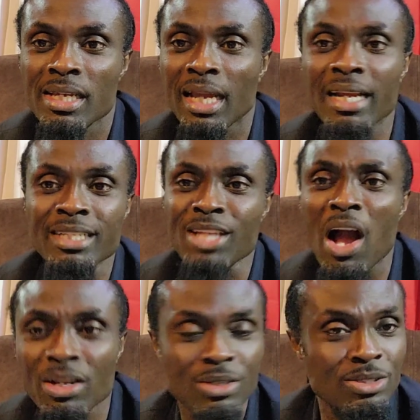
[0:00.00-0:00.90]
Can I
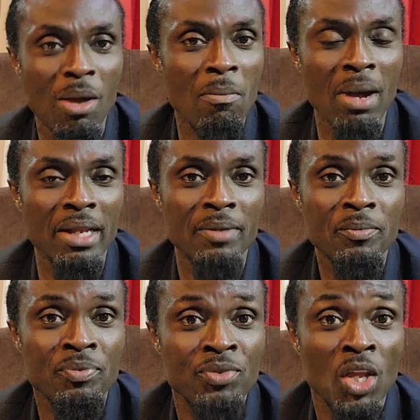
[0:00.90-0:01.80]
talk to somebody?
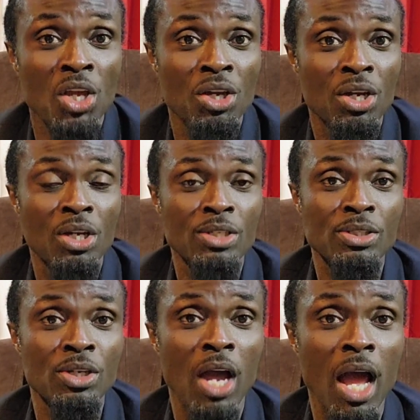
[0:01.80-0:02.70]

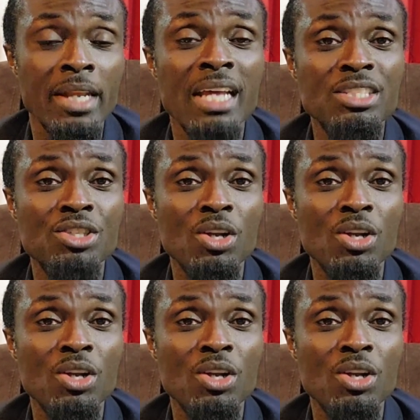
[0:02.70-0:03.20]
And as she